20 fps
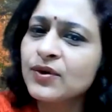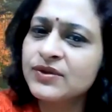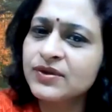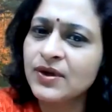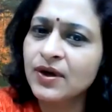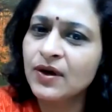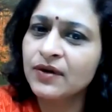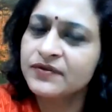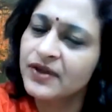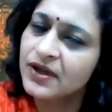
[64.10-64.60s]

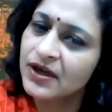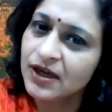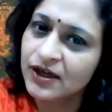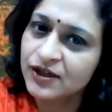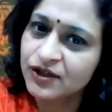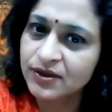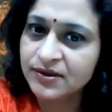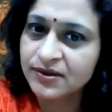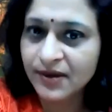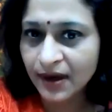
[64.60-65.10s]
Gotra of the
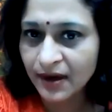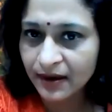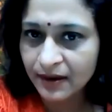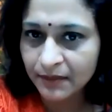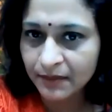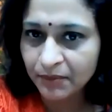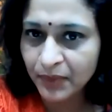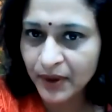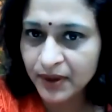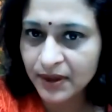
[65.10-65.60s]

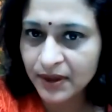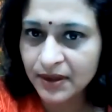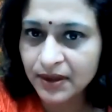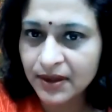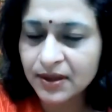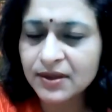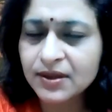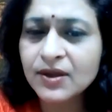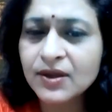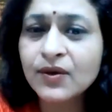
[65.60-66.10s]
nakshatra important?
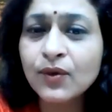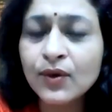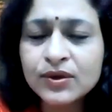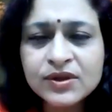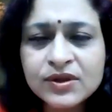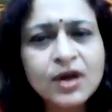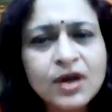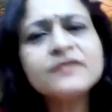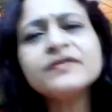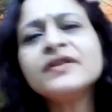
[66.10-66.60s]
The
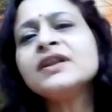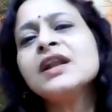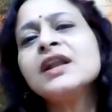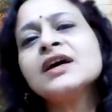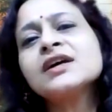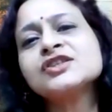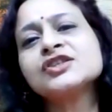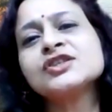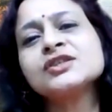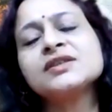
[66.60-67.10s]
Gotra of the
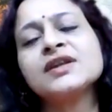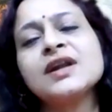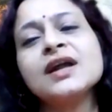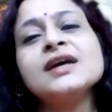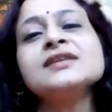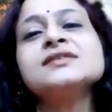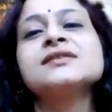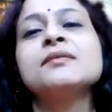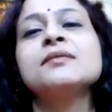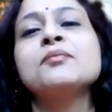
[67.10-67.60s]

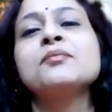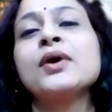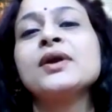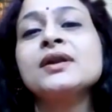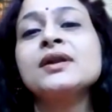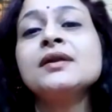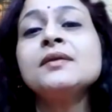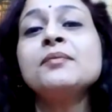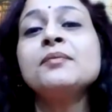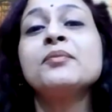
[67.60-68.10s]
nakshatra is
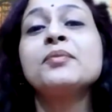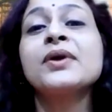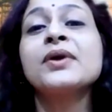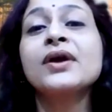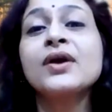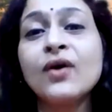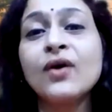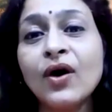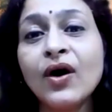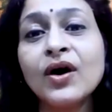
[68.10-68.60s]
important
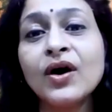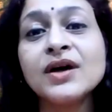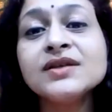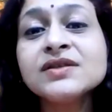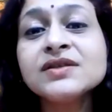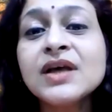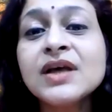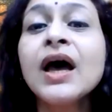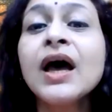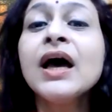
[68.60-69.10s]

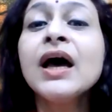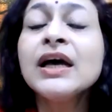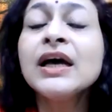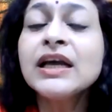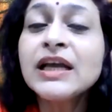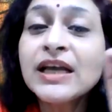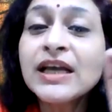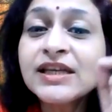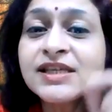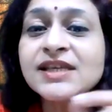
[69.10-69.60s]
because
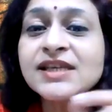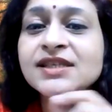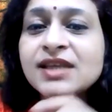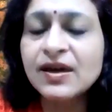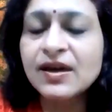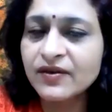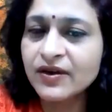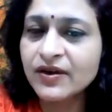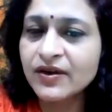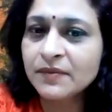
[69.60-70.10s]
it
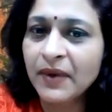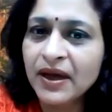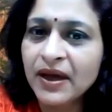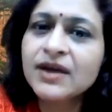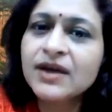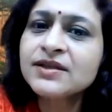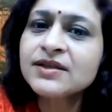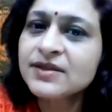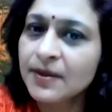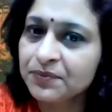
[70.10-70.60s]
is governed
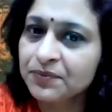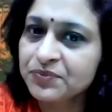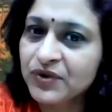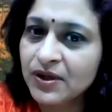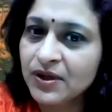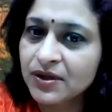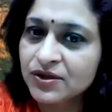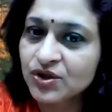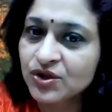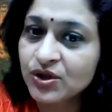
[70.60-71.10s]
by a
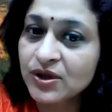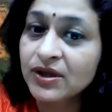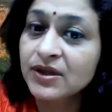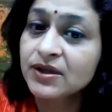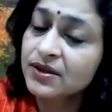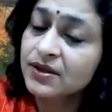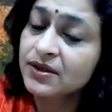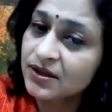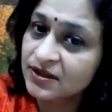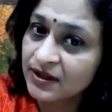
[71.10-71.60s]
Saptarishi.
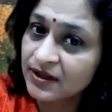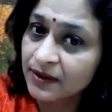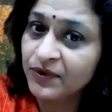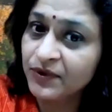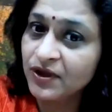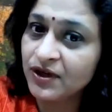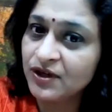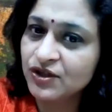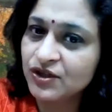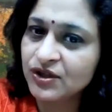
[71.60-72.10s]
The
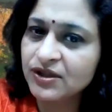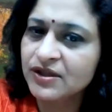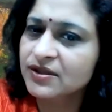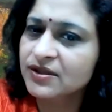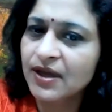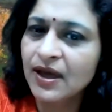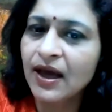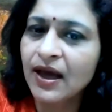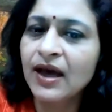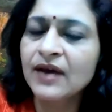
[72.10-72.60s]

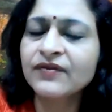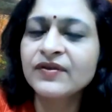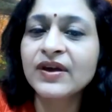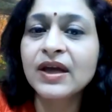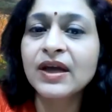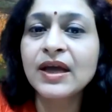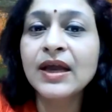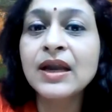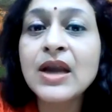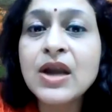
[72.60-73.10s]
Saptarishis have
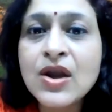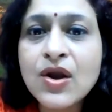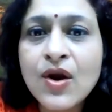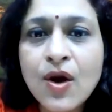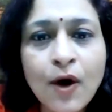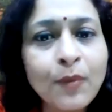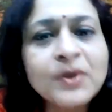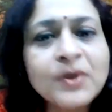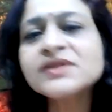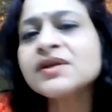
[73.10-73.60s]

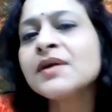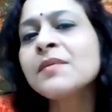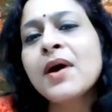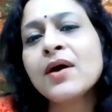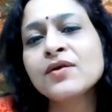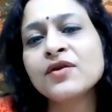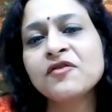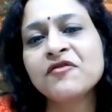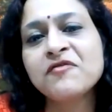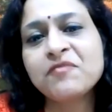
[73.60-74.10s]
enormous
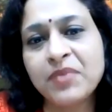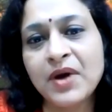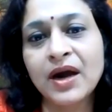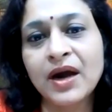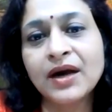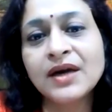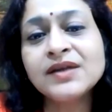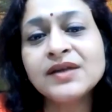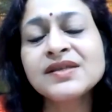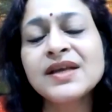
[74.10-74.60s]
amount of
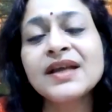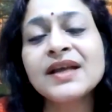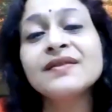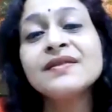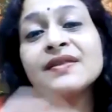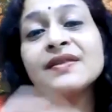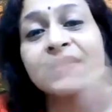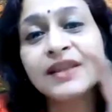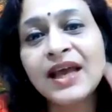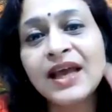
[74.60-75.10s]
powers,
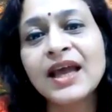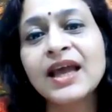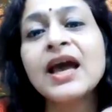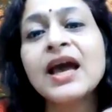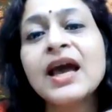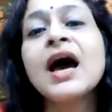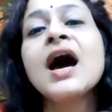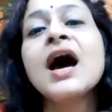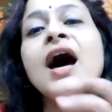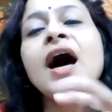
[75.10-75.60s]
and
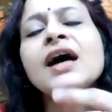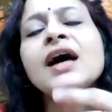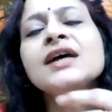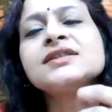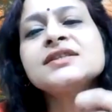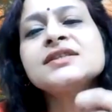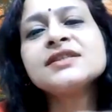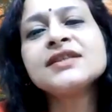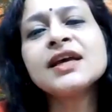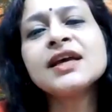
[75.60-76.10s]
they
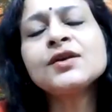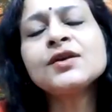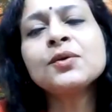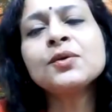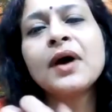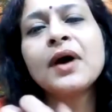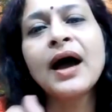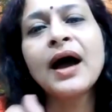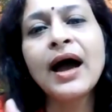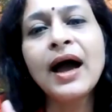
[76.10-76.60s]
are said
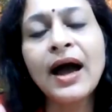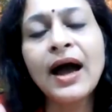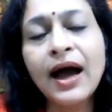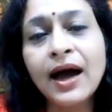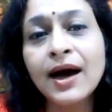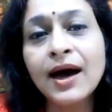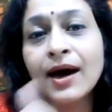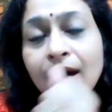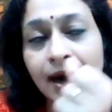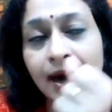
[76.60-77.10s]
to
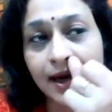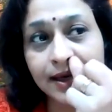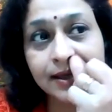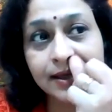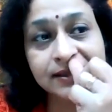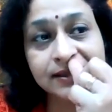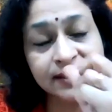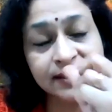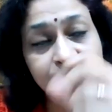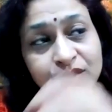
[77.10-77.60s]
ha
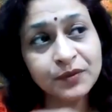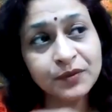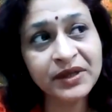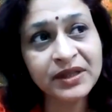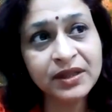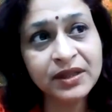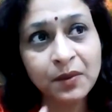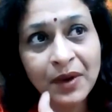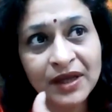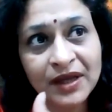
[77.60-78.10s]
are said to
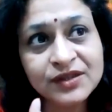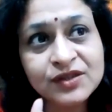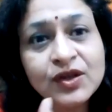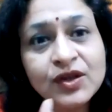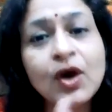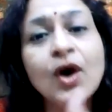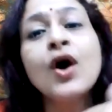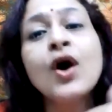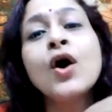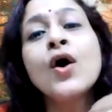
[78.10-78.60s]
be the
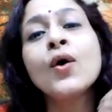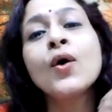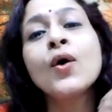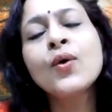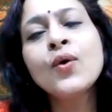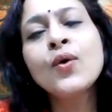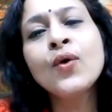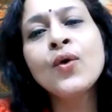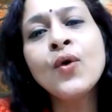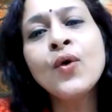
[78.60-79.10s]
ones
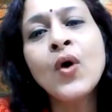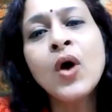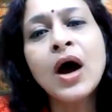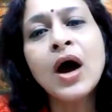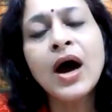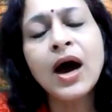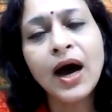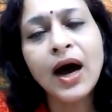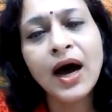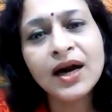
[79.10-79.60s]
who
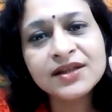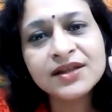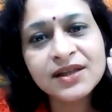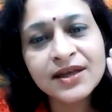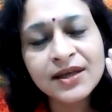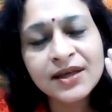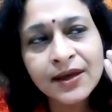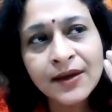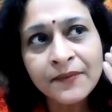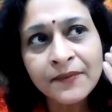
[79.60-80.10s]
are
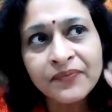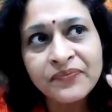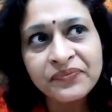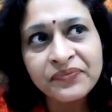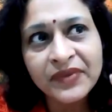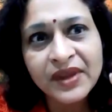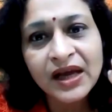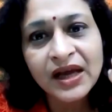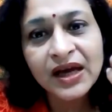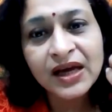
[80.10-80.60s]
the
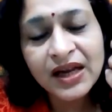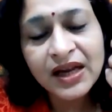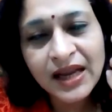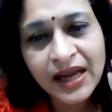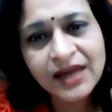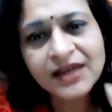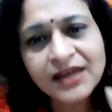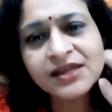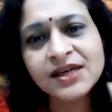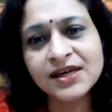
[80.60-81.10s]

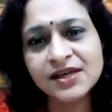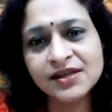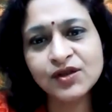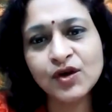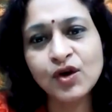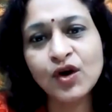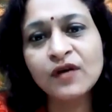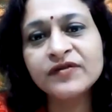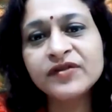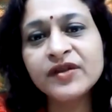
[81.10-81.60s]

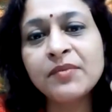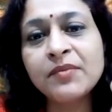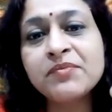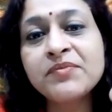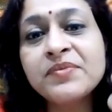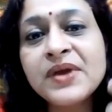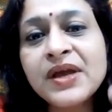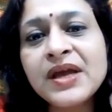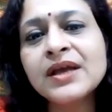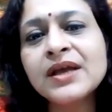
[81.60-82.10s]
creators of the
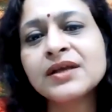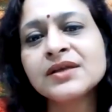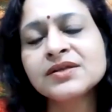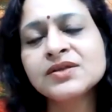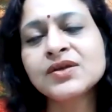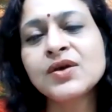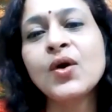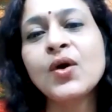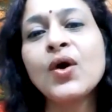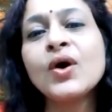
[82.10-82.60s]

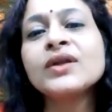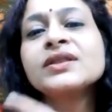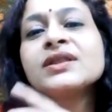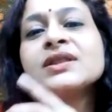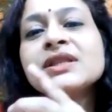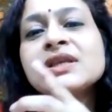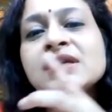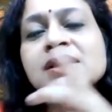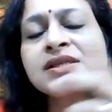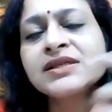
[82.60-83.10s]
beings
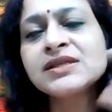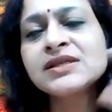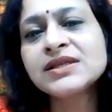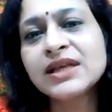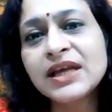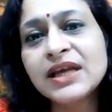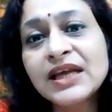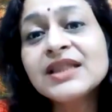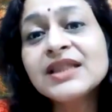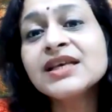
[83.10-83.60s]
on
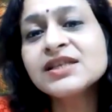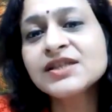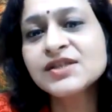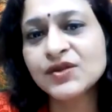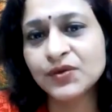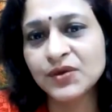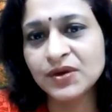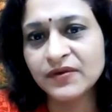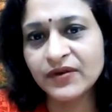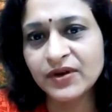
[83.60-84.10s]
this in
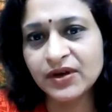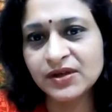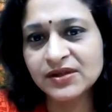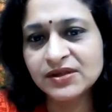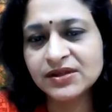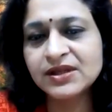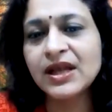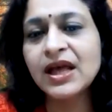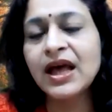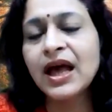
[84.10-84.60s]
this
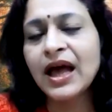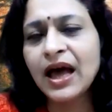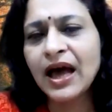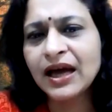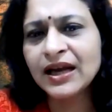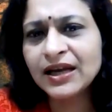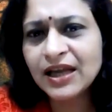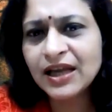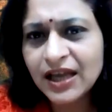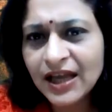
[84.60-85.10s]
universe.
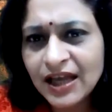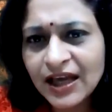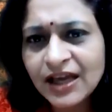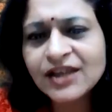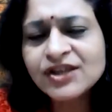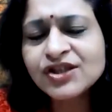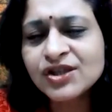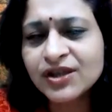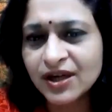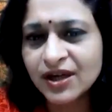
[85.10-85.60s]
And
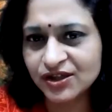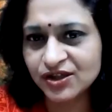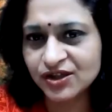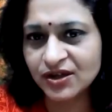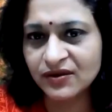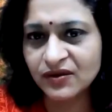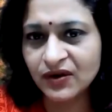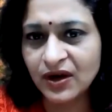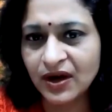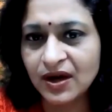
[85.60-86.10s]
each
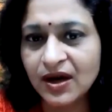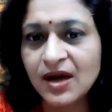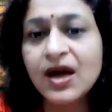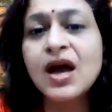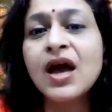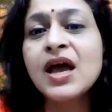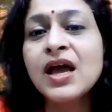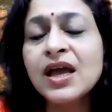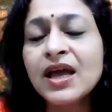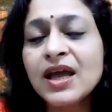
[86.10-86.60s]
nakshatra
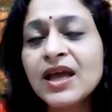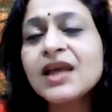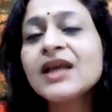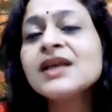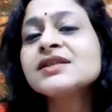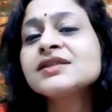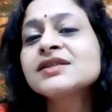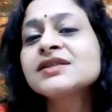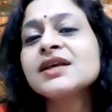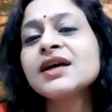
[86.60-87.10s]

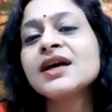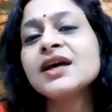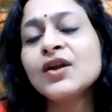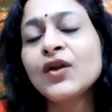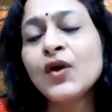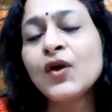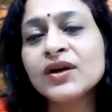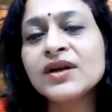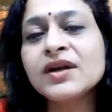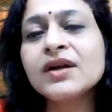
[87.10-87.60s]
is
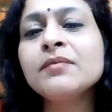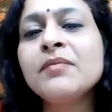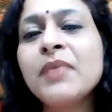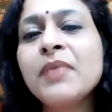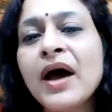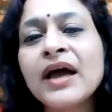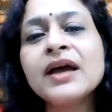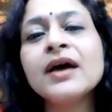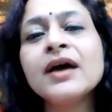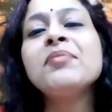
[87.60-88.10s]

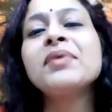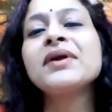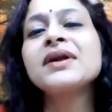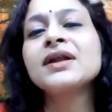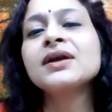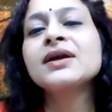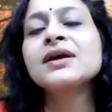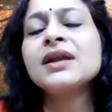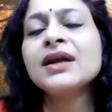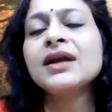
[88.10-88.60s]
lauded by a
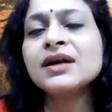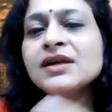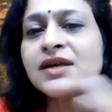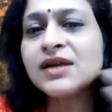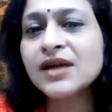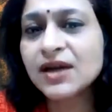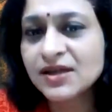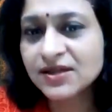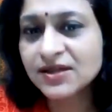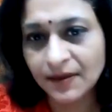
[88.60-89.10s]
particular
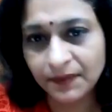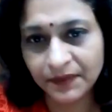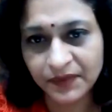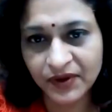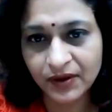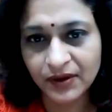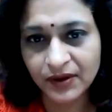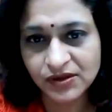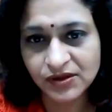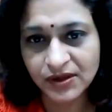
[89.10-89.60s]

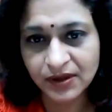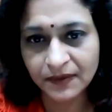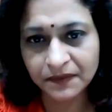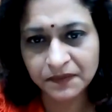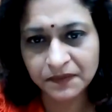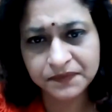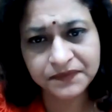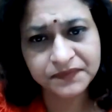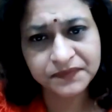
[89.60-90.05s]
Saptarishi.